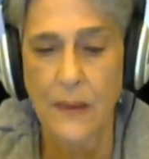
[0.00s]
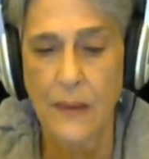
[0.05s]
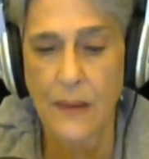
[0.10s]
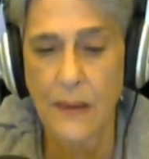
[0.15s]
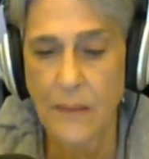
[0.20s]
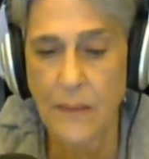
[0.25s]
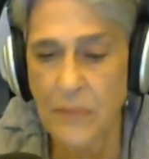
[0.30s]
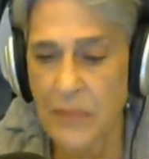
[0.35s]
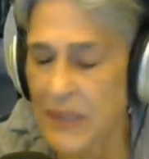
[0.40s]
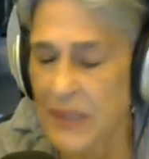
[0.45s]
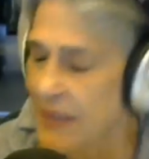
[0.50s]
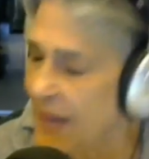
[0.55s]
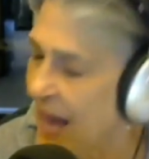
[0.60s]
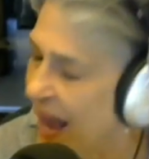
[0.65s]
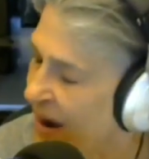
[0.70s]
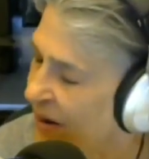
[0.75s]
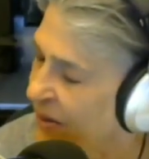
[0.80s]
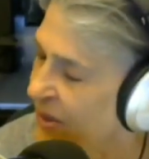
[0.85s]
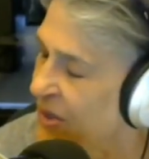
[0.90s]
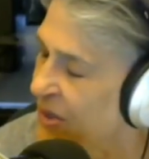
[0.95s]
But
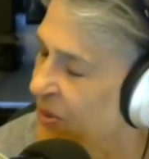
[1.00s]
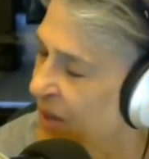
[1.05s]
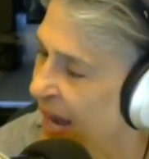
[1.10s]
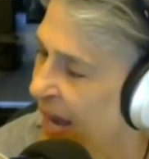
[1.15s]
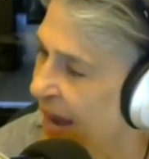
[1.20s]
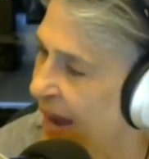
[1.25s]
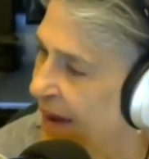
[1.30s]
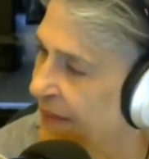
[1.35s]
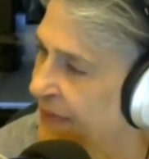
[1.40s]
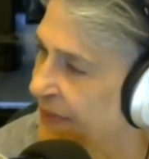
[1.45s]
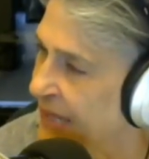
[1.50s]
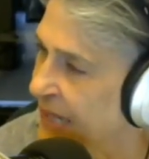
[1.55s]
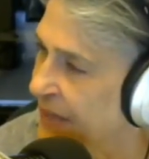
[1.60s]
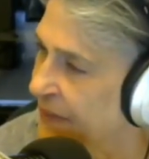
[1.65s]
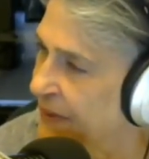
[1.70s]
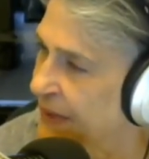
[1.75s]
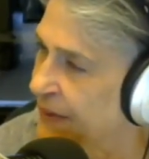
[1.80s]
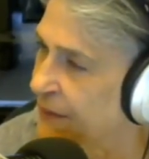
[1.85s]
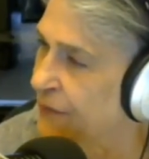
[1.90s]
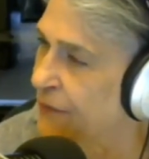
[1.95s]
now you have
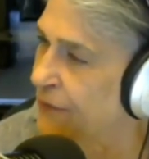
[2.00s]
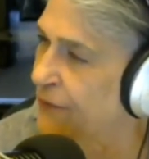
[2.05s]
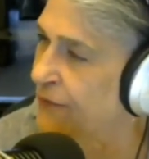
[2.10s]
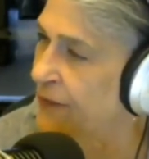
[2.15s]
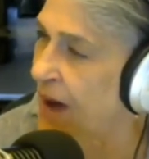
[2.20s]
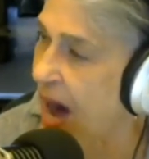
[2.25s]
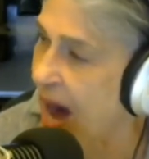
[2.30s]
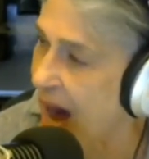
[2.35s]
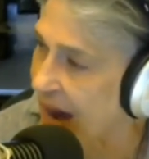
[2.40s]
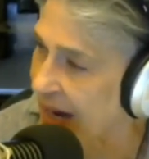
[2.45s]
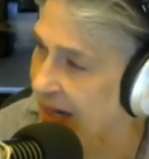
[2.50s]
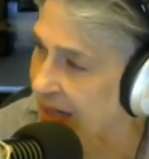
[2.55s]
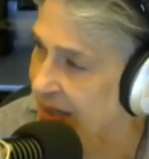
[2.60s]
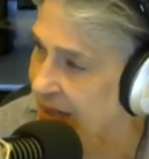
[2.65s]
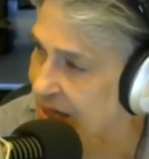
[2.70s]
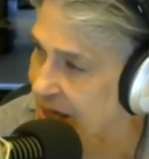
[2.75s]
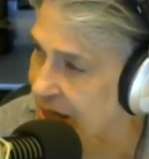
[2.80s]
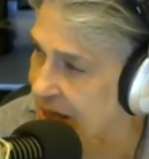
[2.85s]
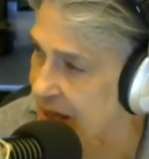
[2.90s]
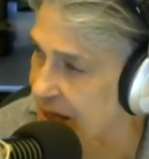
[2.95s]
even
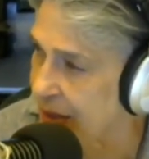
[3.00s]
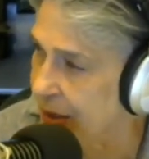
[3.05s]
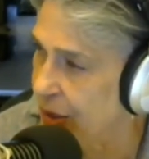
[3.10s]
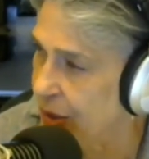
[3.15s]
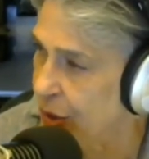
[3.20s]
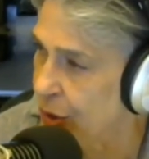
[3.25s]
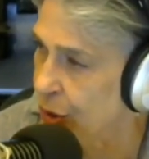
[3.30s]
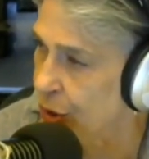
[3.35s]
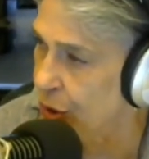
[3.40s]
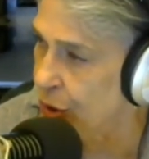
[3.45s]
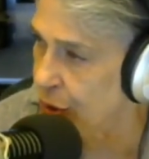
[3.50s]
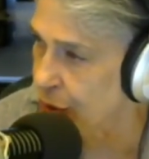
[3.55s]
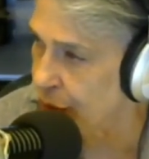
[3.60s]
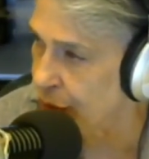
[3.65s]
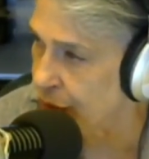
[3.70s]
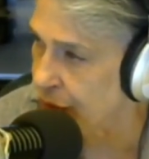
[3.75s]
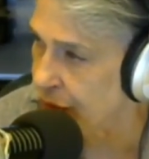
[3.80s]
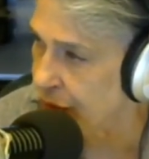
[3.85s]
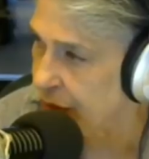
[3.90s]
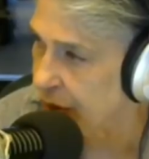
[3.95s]
Fox
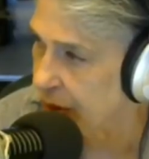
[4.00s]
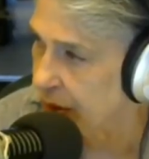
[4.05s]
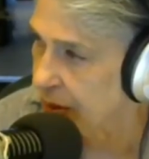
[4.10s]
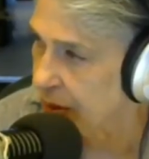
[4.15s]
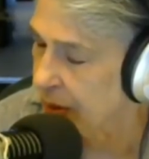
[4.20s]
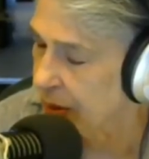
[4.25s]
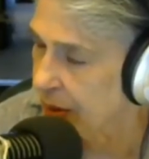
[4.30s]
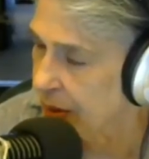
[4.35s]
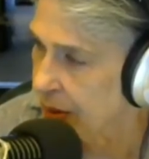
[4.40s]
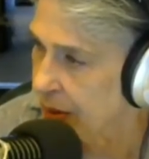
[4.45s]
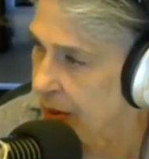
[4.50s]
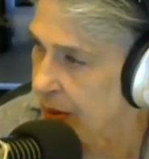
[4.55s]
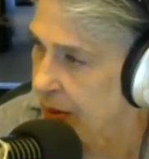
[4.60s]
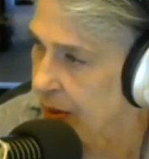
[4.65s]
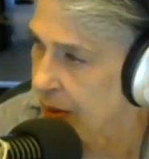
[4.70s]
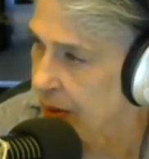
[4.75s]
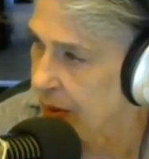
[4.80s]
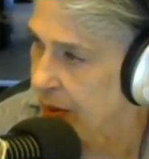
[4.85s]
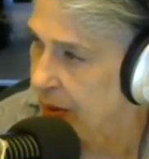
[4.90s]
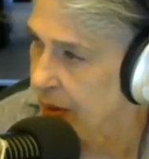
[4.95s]
News,
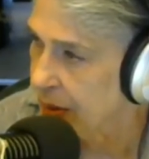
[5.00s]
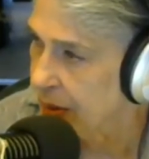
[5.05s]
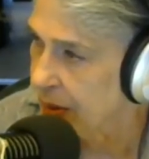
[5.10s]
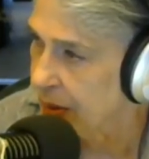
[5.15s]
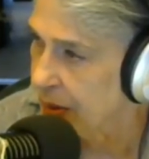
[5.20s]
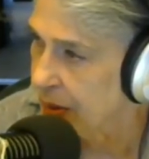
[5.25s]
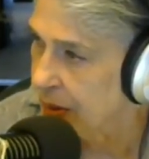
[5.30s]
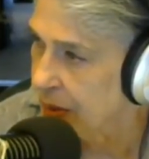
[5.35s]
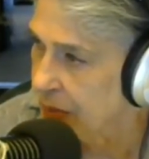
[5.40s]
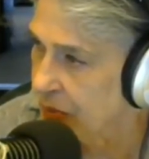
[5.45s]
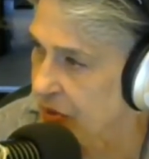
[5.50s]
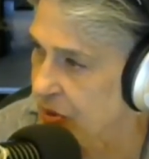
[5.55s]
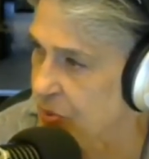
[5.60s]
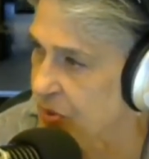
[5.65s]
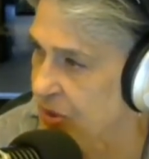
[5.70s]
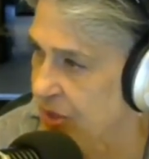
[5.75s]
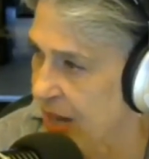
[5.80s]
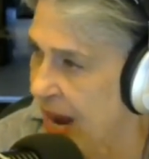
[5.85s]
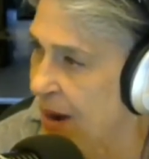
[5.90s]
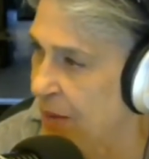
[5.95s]
which
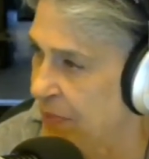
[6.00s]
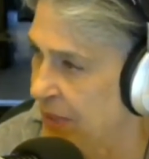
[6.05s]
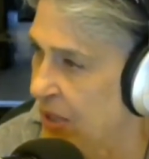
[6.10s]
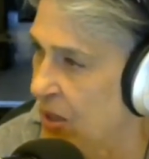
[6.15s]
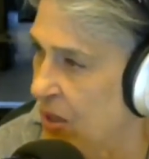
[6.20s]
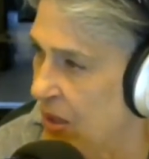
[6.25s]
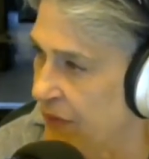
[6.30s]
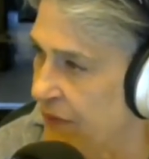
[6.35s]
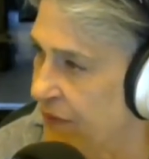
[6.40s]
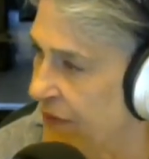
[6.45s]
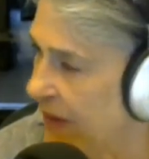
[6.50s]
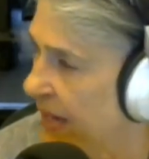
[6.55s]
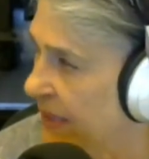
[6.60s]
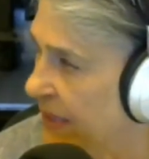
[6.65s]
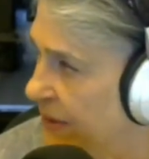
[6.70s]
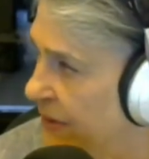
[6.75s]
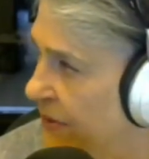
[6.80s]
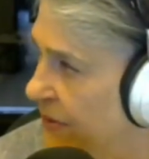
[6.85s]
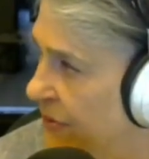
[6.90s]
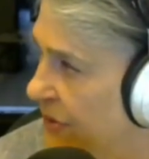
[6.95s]
will now be called fake
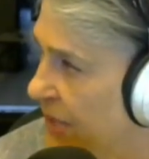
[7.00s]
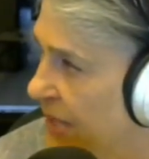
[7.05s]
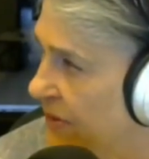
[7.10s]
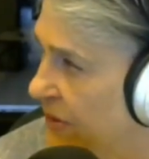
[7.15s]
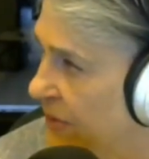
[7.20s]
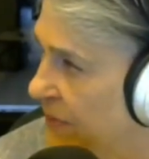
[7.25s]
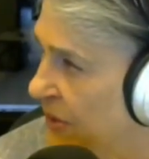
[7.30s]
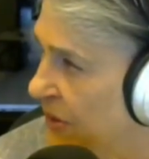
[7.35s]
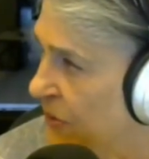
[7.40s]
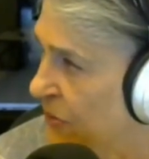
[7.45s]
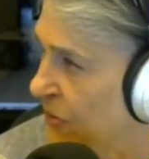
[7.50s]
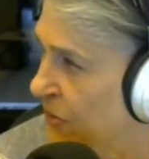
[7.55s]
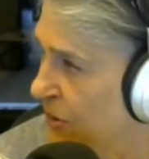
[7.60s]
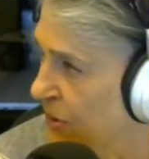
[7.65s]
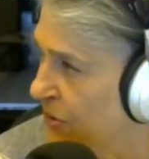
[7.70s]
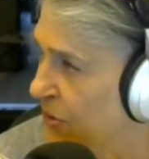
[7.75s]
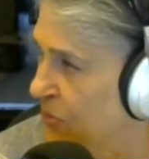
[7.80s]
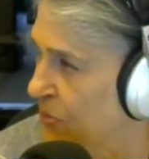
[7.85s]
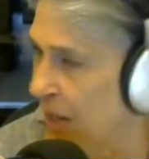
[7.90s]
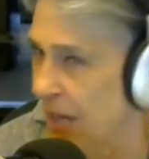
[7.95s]
news, I suppose,
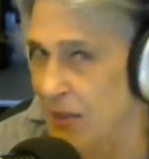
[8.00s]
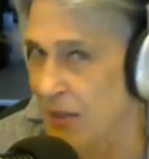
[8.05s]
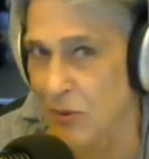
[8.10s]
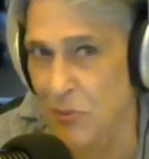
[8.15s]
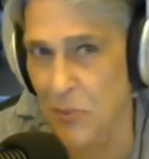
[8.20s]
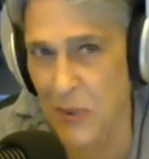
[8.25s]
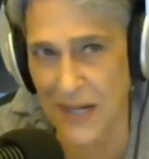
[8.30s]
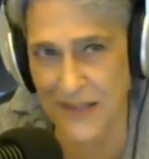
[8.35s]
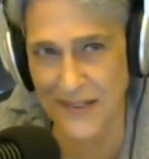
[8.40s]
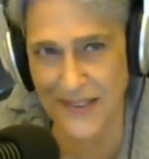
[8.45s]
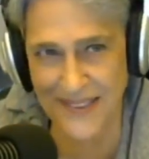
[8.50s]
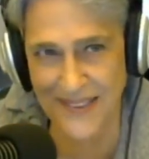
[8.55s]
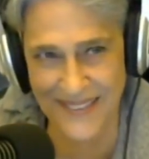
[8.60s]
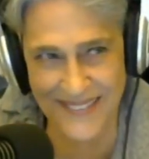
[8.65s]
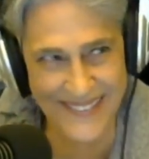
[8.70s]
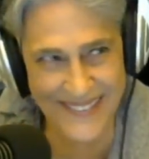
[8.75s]
too, by this president.